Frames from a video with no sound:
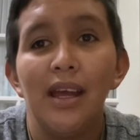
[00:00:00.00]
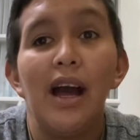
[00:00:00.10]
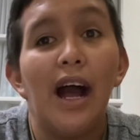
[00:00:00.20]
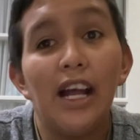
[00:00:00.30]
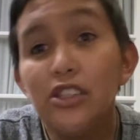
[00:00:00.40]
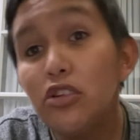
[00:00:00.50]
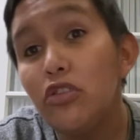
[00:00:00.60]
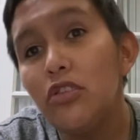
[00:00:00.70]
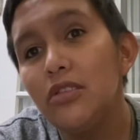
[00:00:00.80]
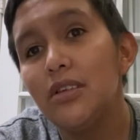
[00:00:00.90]
I
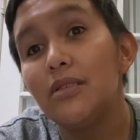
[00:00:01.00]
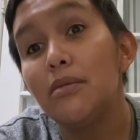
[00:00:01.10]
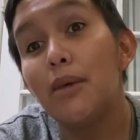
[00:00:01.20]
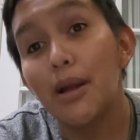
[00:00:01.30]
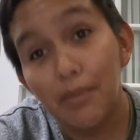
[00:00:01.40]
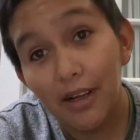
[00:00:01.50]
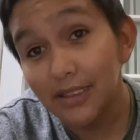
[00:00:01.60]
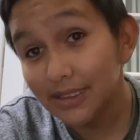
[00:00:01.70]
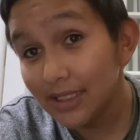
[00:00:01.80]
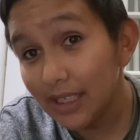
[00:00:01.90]
told my
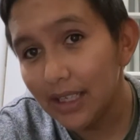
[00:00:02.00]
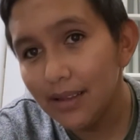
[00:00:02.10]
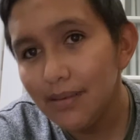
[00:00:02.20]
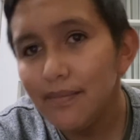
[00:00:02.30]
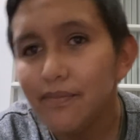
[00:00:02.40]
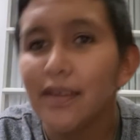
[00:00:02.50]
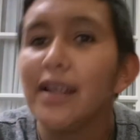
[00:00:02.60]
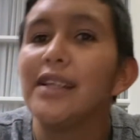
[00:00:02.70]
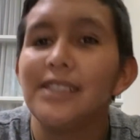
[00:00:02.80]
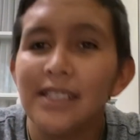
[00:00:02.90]
boss again,
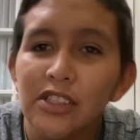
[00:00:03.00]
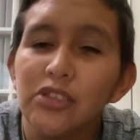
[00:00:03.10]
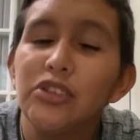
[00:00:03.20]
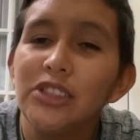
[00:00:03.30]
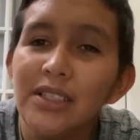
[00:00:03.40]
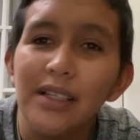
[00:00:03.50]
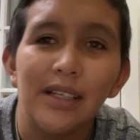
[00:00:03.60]
didn't do shit.